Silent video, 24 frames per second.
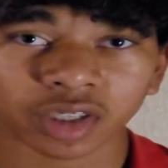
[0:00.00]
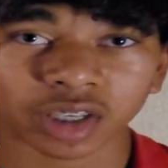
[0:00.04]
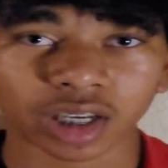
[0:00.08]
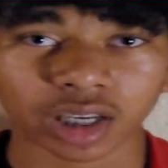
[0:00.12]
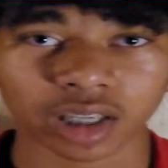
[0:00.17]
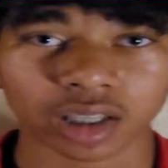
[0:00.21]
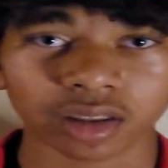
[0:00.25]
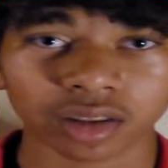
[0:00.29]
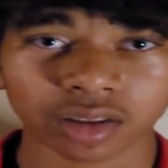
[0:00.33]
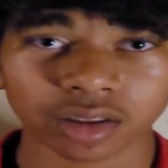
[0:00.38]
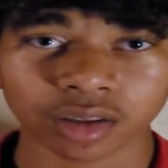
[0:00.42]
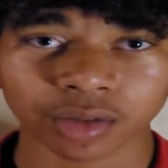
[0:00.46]

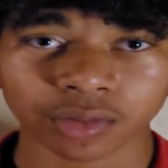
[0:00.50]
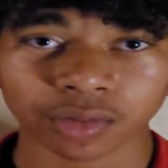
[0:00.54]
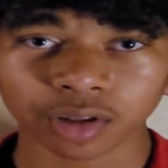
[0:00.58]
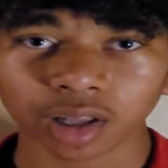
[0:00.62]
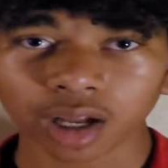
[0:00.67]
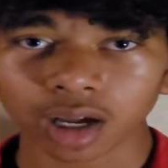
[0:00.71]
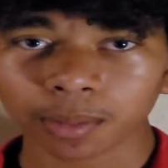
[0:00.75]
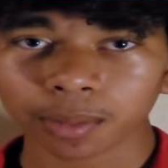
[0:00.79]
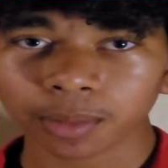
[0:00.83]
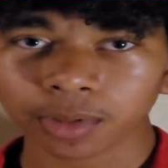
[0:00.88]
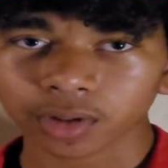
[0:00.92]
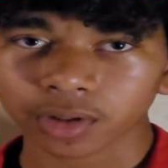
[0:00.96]
And the
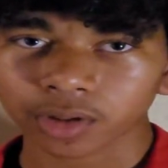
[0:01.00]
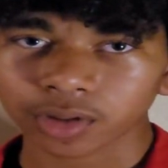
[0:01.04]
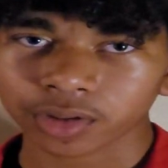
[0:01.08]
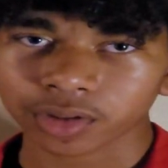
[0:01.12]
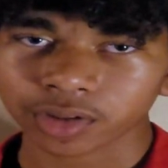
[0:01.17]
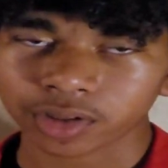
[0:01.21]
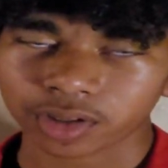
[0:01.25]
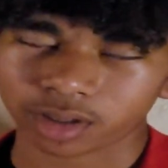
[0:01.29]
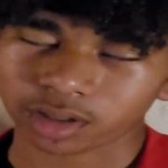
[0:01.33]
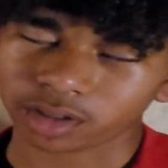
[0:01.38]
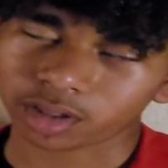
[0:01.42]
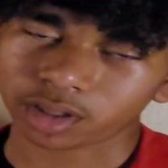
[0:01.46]

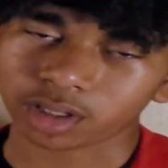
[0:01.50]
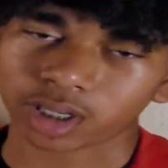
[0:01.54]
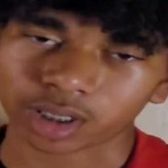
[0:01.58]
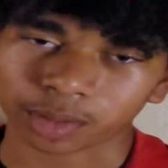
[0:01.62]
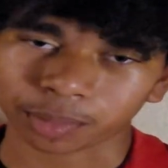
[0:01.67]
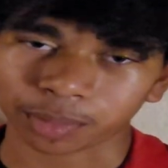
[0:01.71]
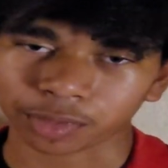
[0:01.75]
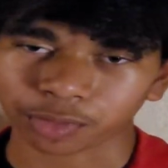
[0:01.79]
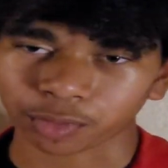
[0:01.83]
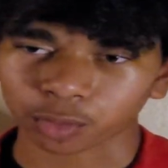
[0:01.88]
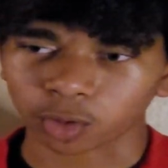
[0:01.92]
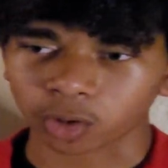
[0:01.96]
floppers,
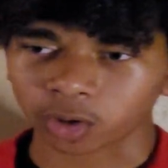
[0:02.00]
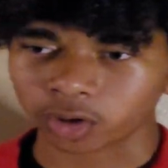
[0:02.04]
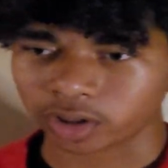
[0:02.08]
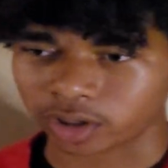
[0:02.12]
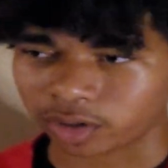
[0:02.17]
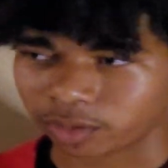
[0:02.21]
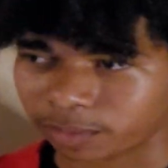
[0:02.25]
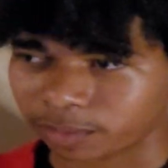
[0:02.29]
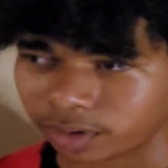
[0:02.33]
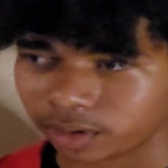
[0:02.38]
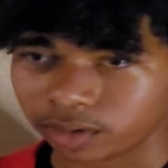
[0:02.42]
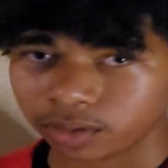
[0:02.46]
like before.
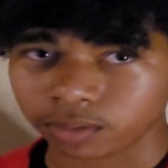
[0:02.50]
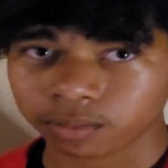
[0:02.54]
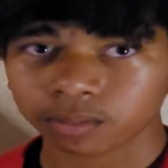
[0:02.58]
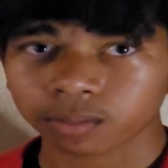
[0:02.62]
Oh, no, I'm